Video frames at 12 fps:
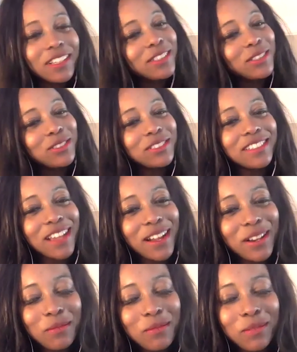your
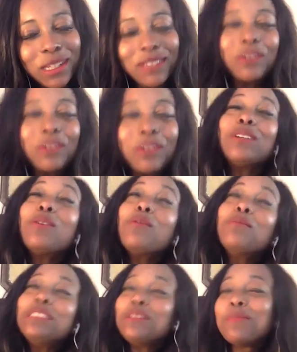desire be or
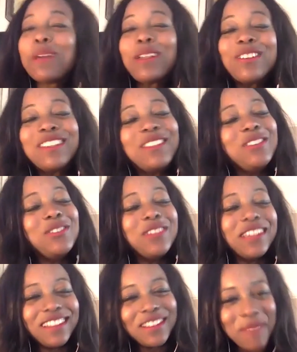so much better than you
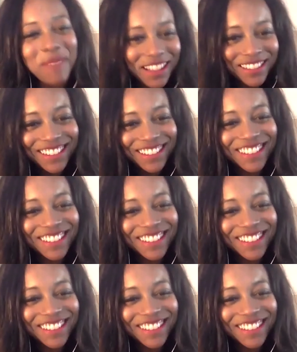can imagine